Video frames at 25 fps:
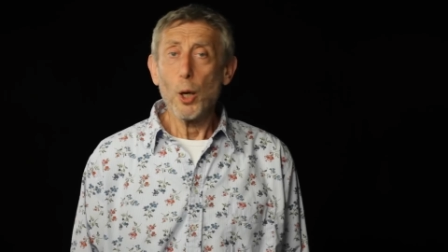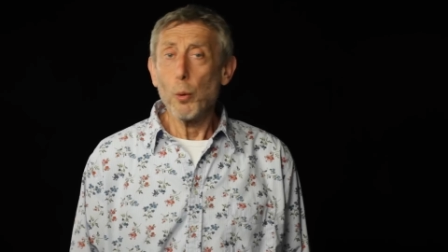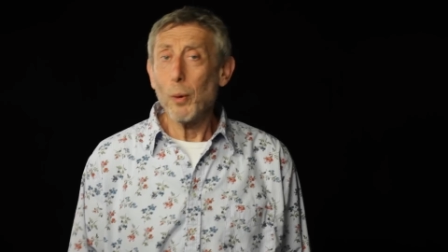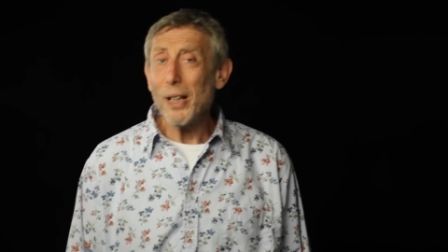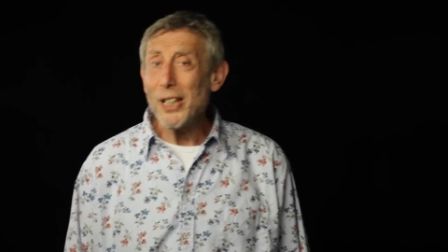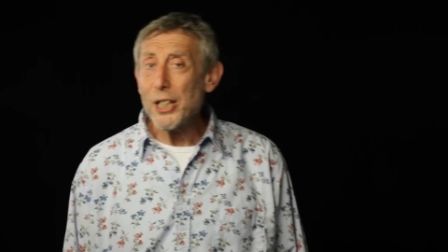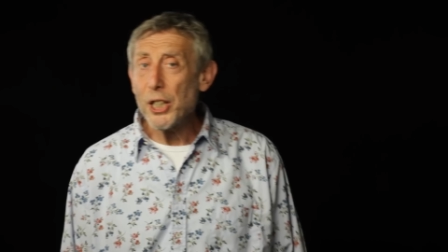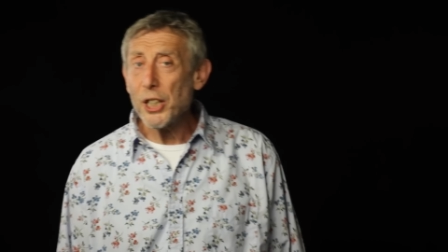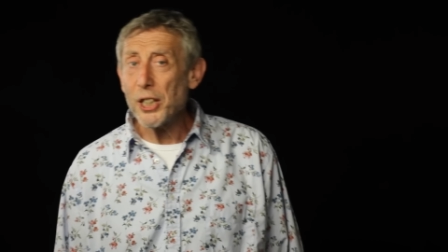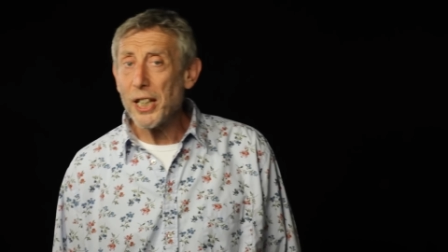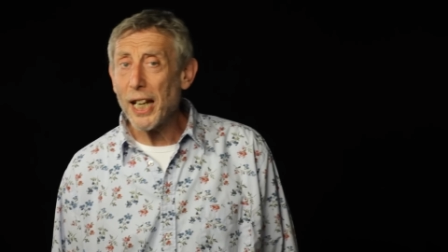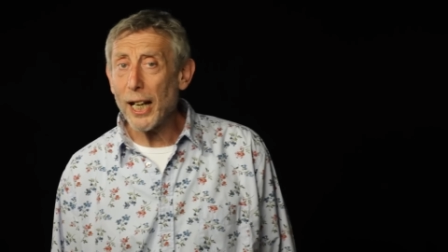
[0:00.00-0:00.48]

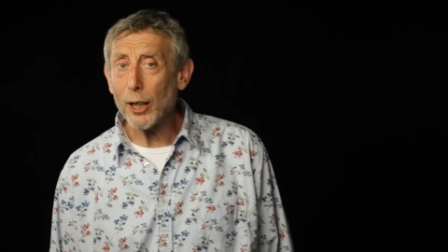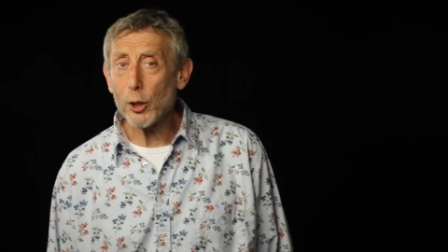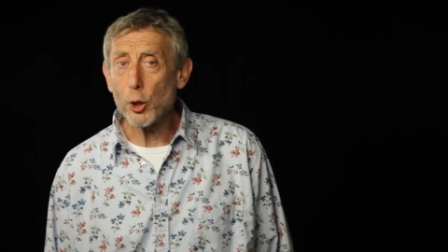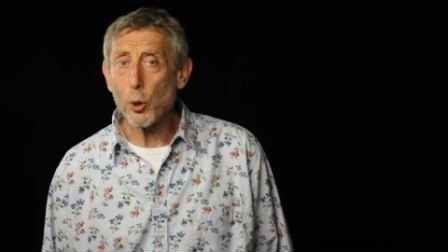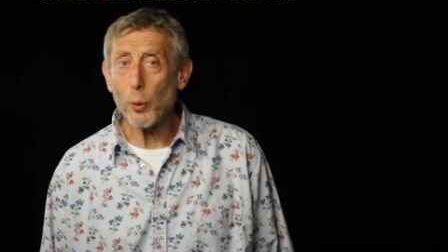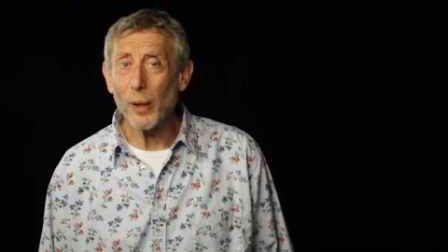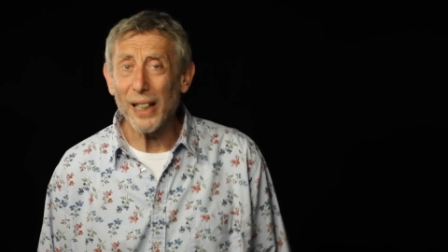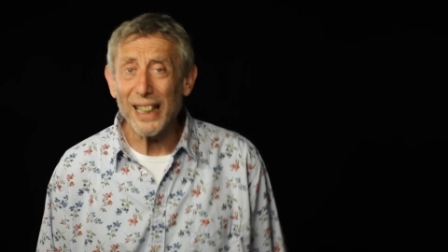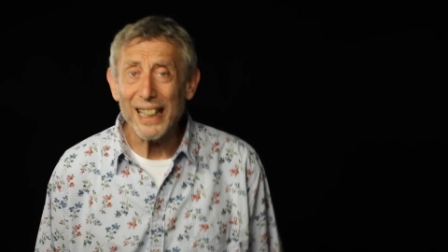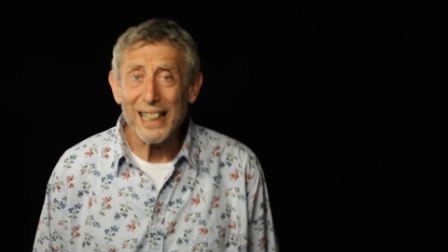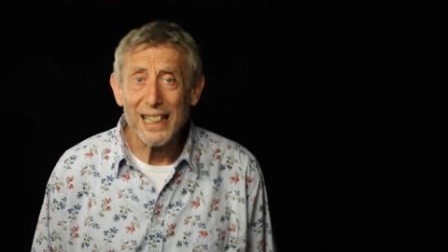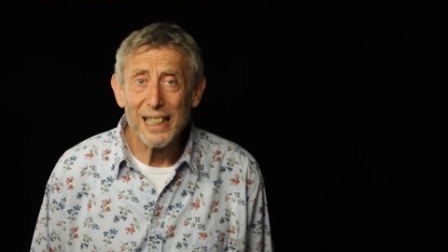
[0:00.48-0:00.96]
We sit down
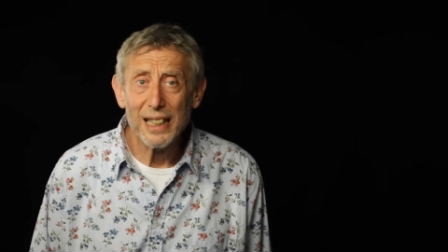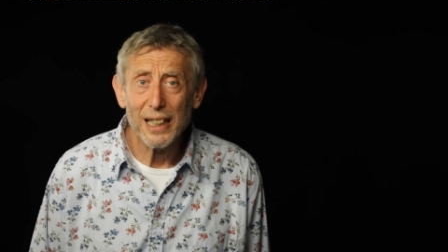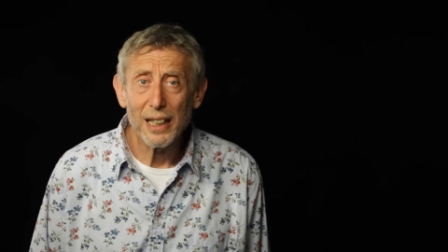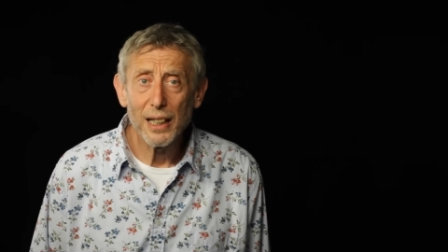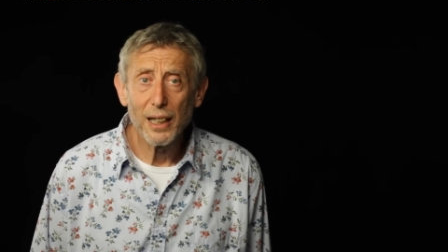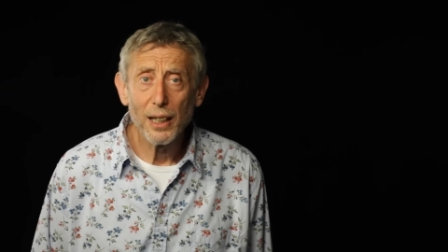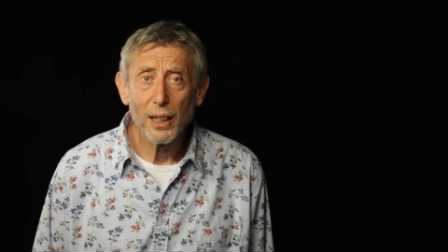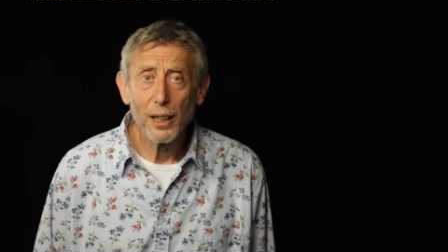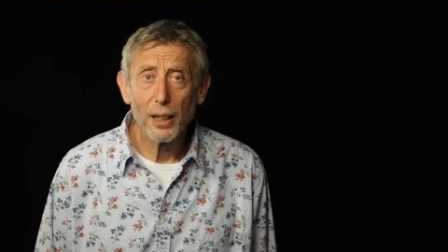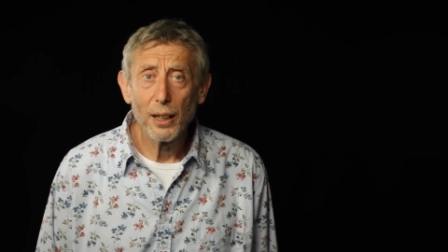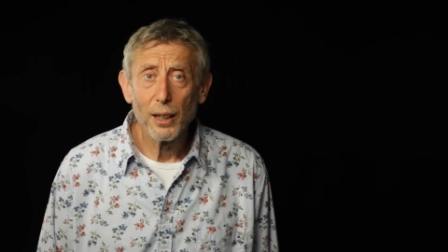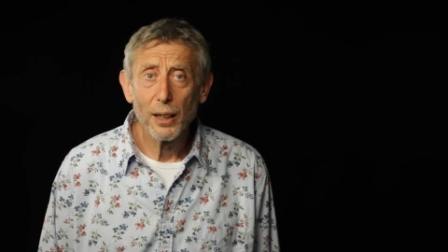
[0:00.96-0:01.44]
to eat,
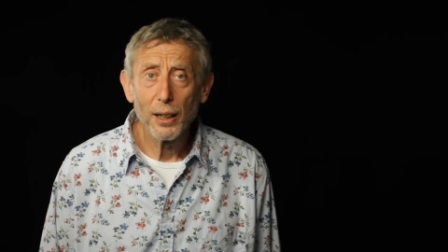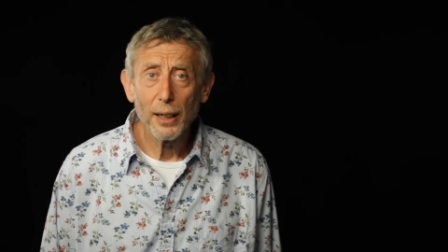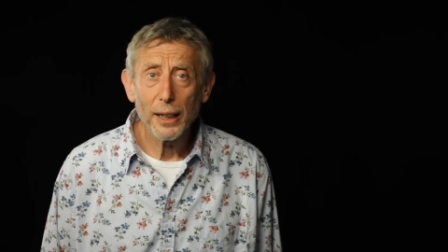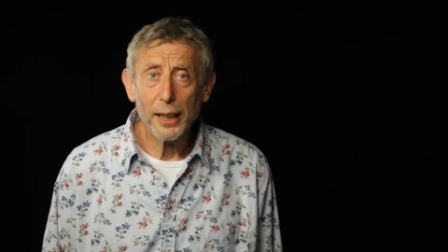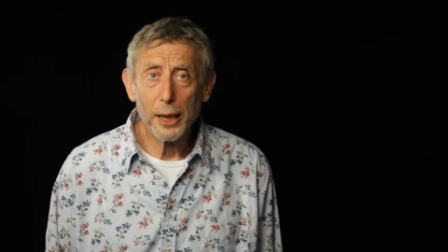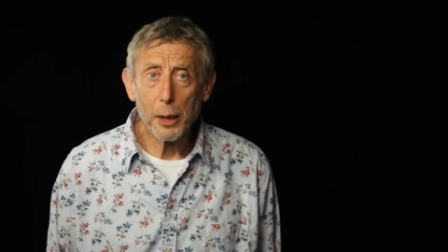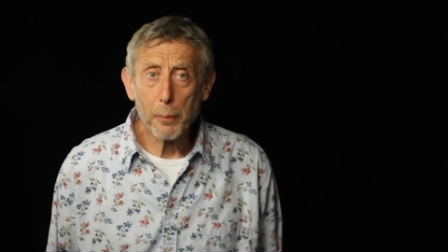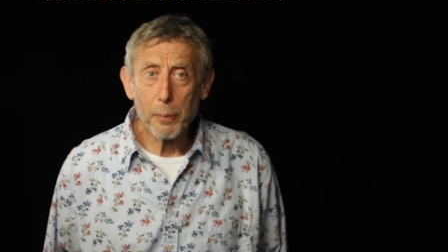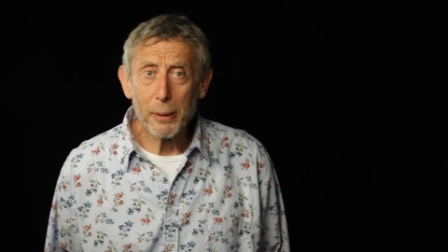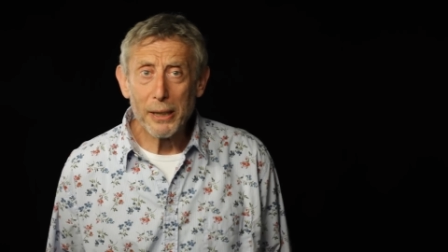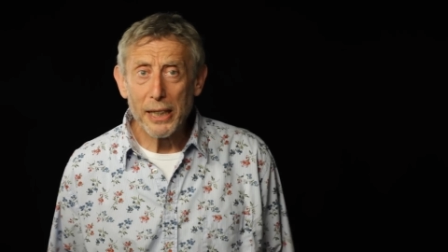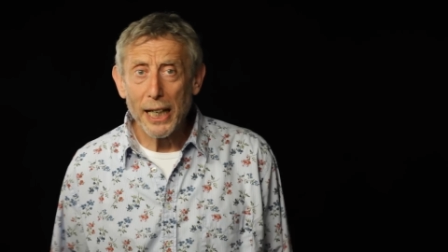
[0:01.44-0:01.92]

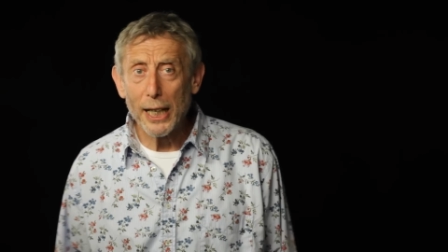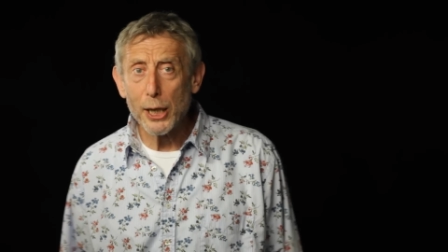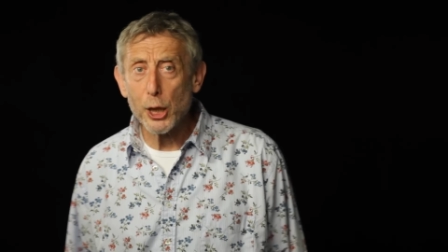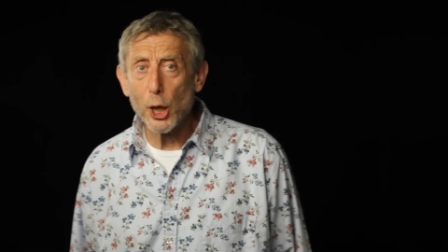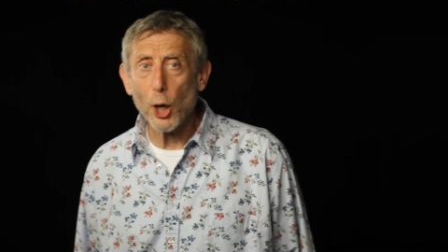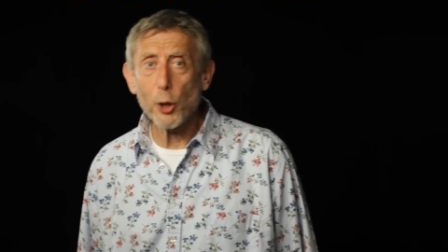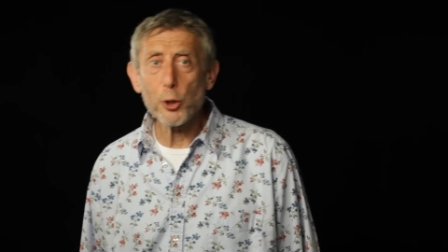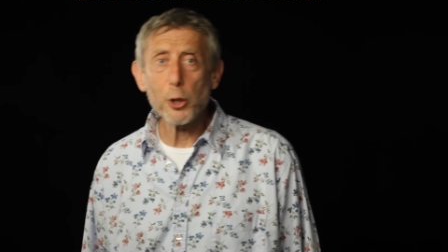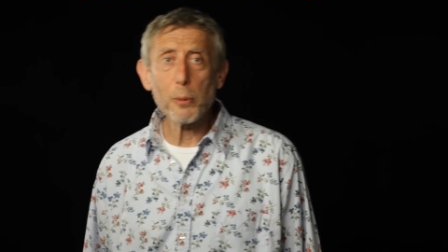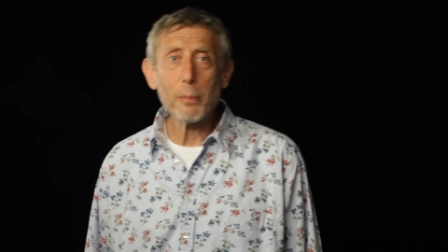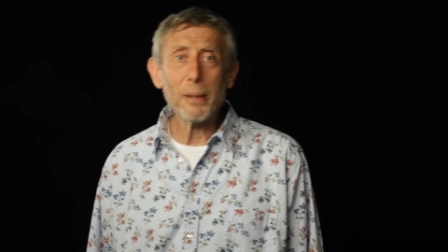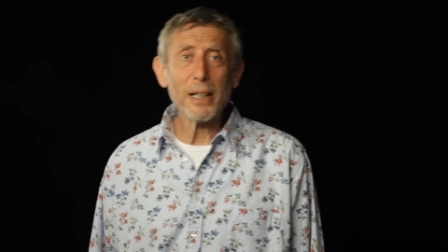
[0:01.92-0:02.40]
and the
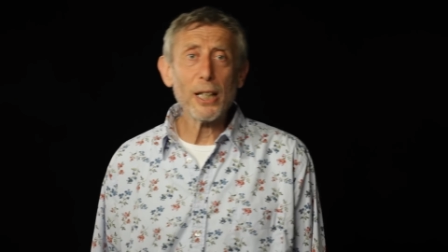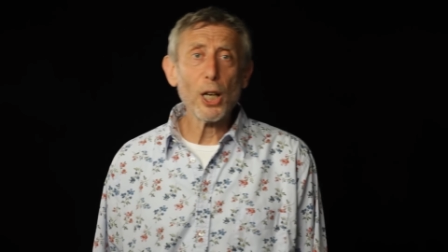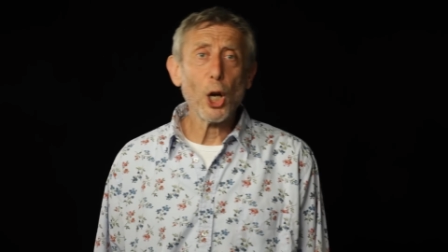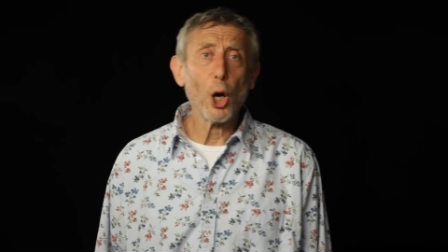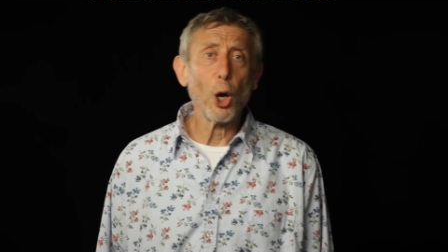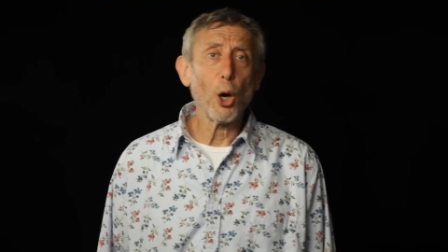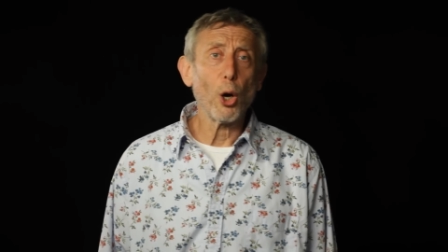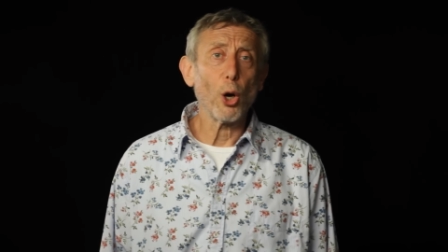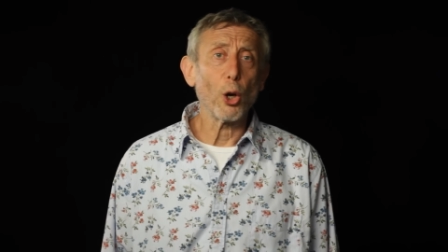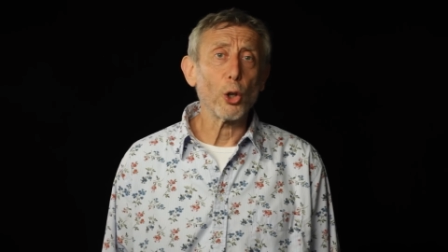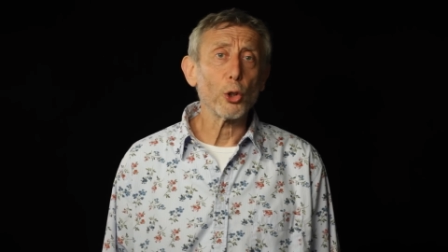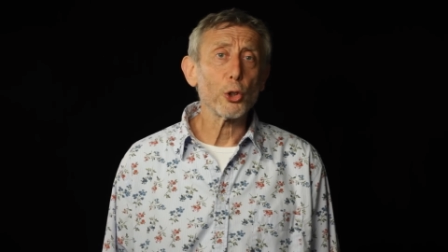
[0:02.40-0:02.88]
potato's a bit
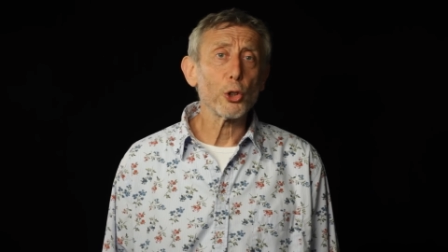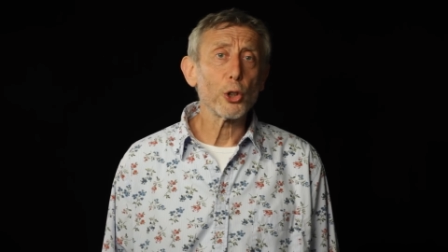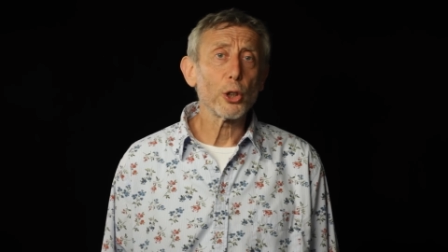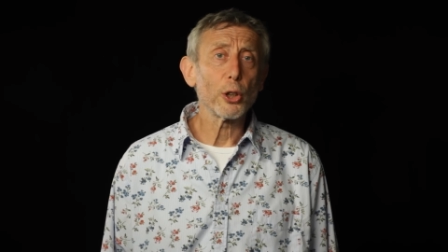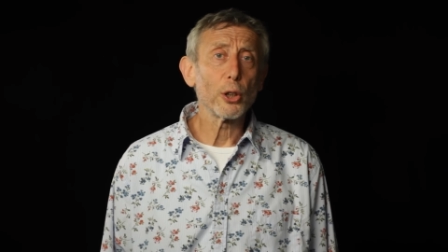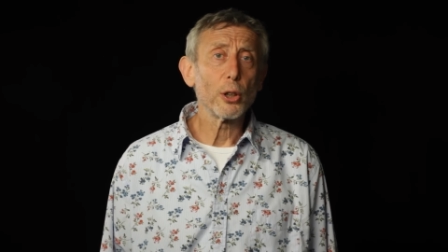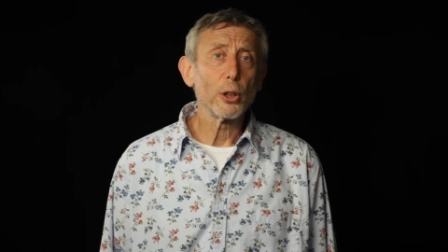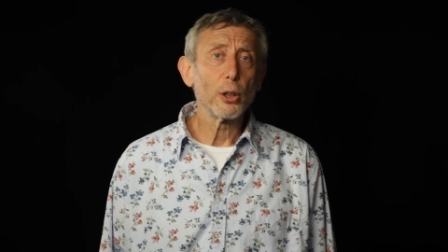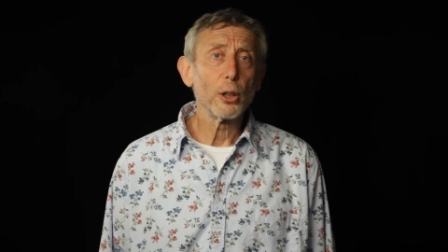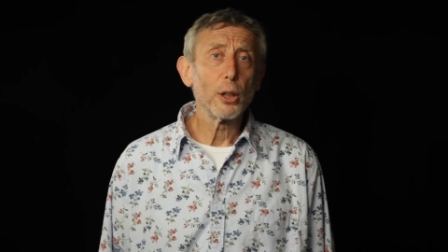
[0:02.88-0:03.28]
hot.